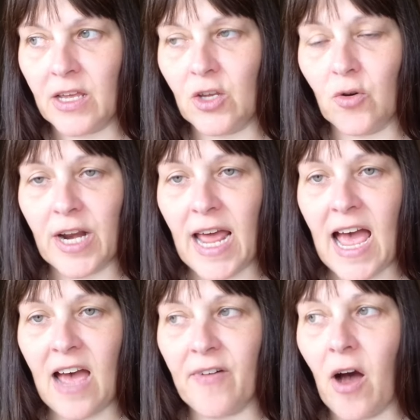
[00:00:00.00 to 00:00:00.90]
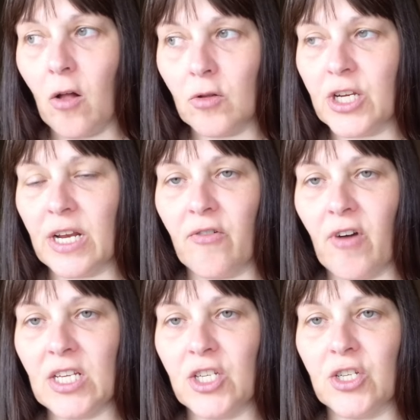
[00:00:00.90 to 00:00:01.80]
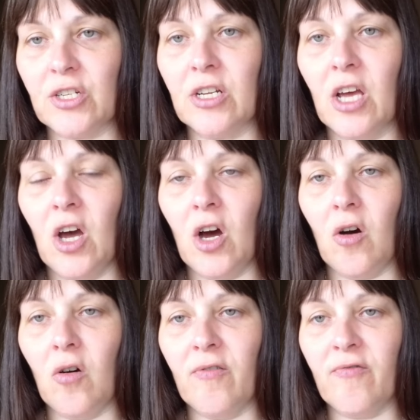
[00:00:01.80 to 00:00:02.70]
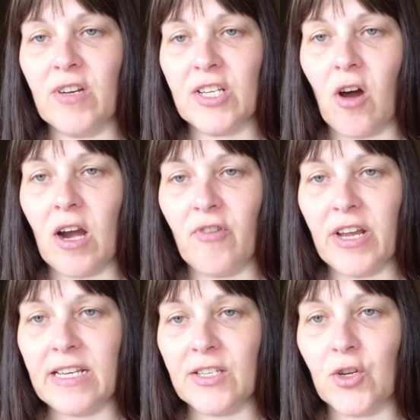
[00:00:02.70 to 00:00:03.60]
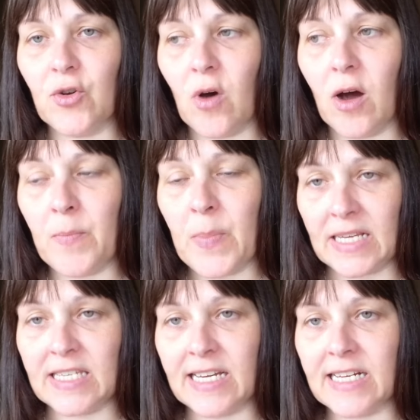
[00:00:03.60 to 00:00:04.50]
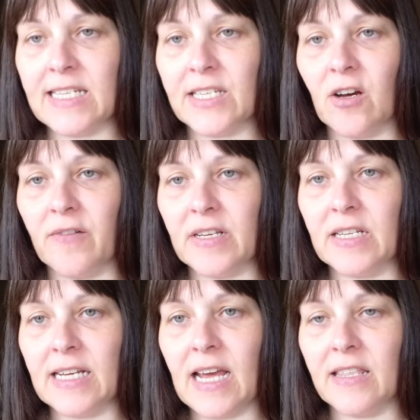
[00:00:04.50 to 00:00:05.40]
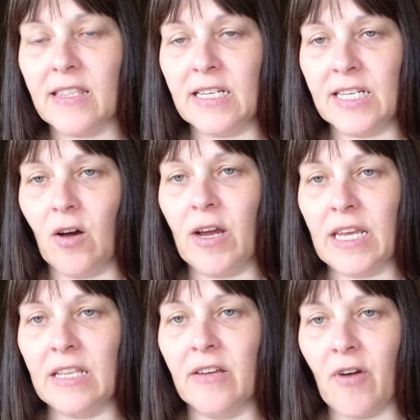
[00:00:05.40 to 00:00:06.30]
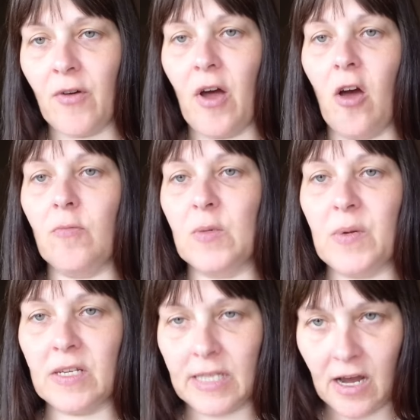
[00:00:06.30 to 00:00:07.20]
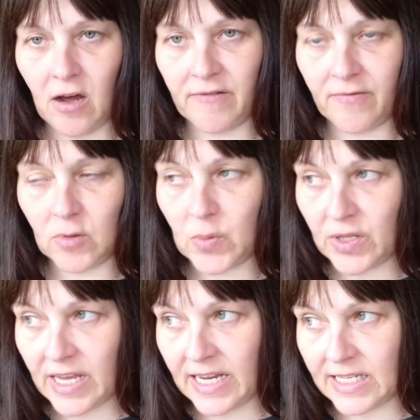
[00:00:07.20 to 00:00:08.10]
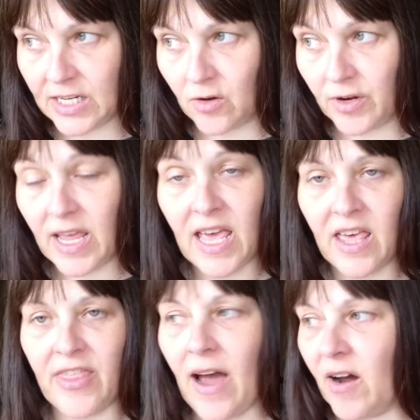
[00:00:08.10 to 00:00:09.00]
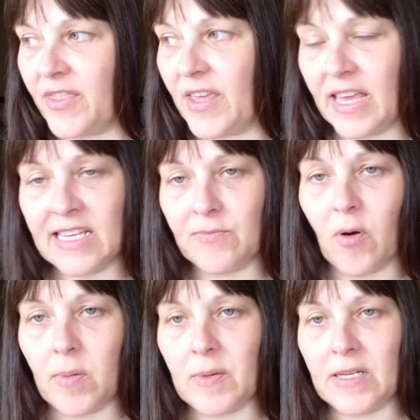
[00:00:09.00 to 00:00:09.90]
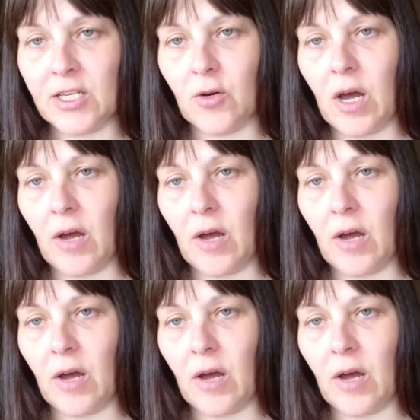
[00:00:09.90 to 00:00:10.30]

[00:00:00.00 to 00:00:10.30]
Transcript: You're going to have a whole generation of retirees who are basically starving to death and dying in their own homes because they can't afford to put the heating on. That, I think, is probably still